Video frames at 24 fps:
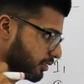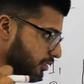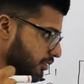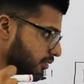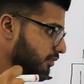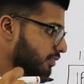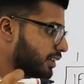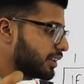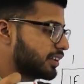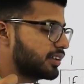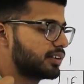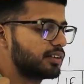
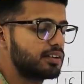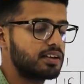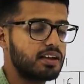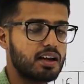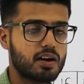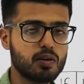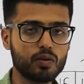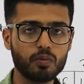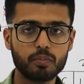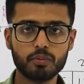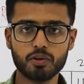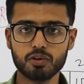very
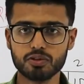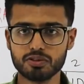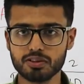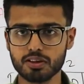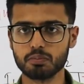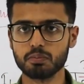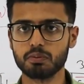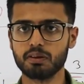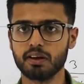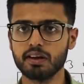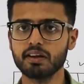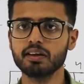loud
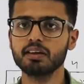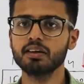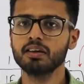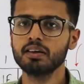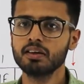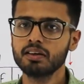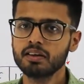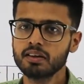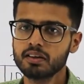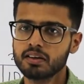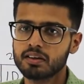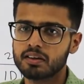music playing.
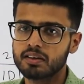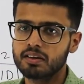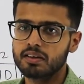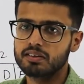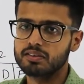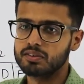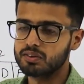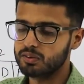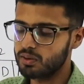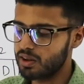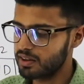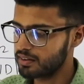
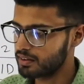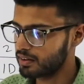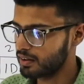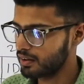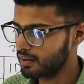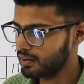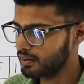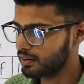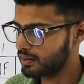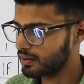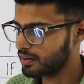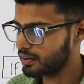So I
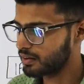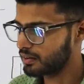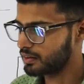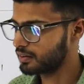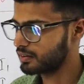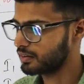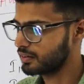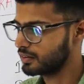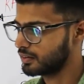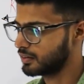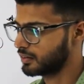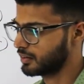think
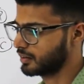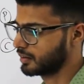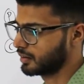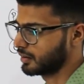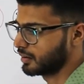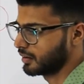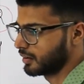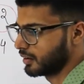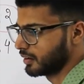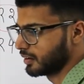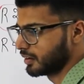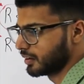
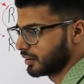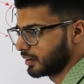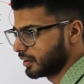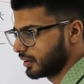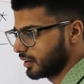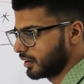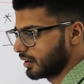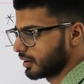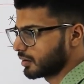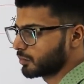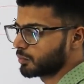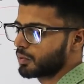
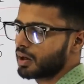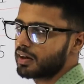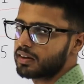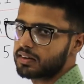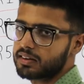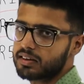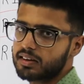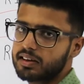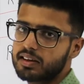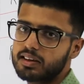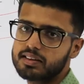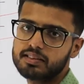it
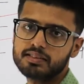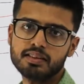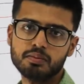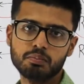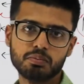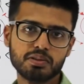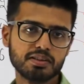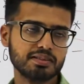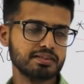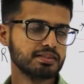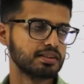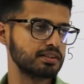might create
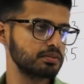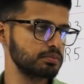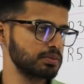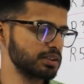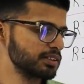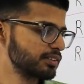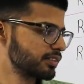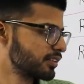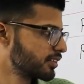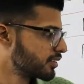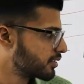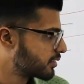some
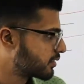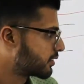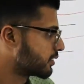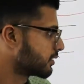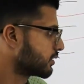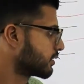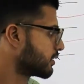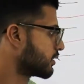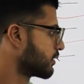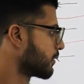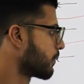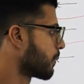disturbances.
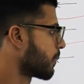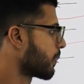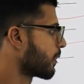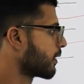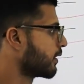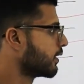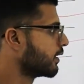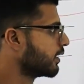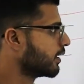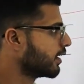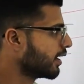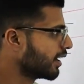
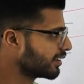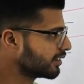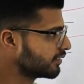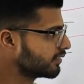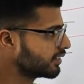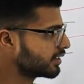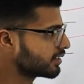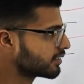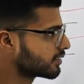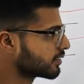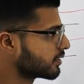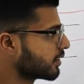
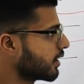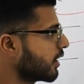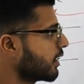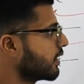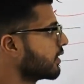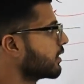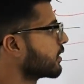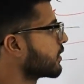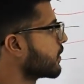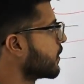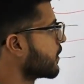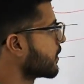Anyways, I'll
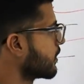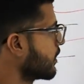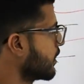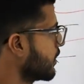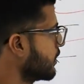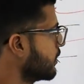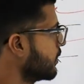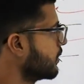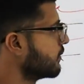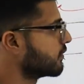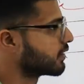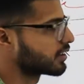record the
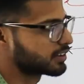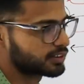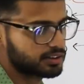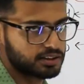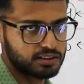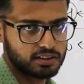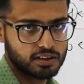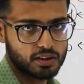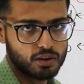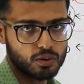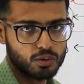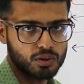Hindi
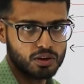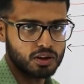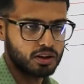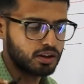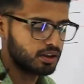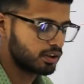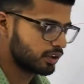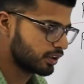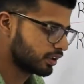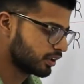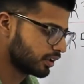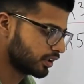version now.
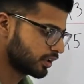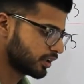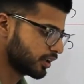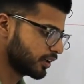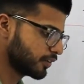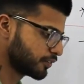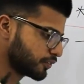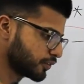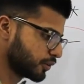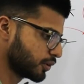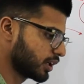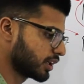
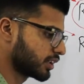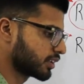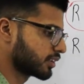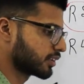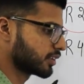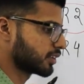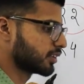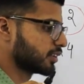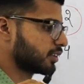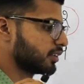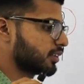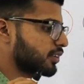If you
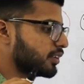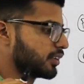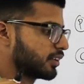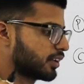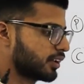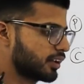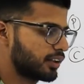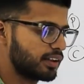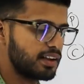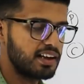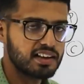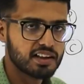are
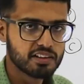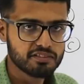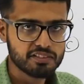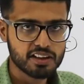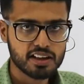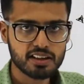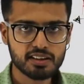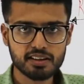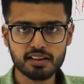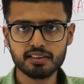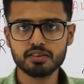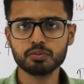a native
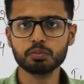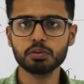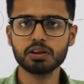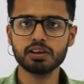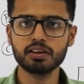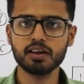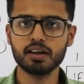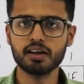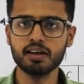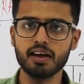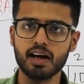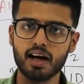Hindi
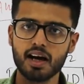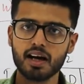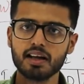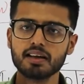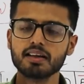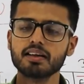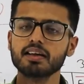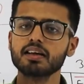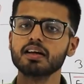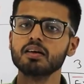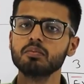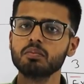speaker,
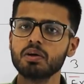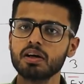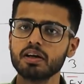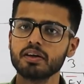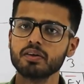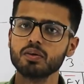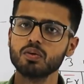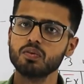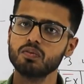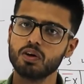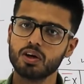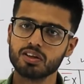I'll recommend
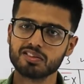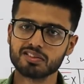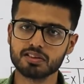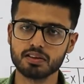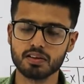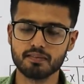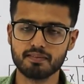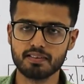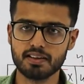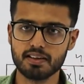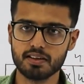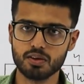you watch
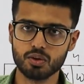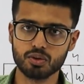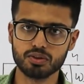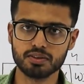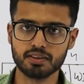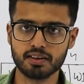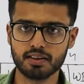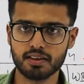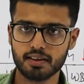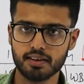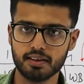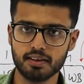the videos
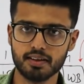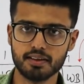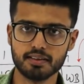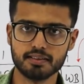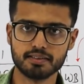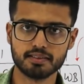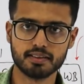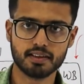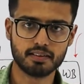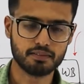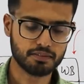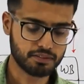in Hindi
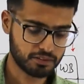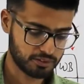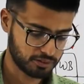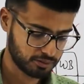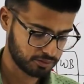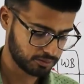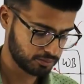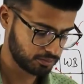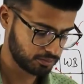itself.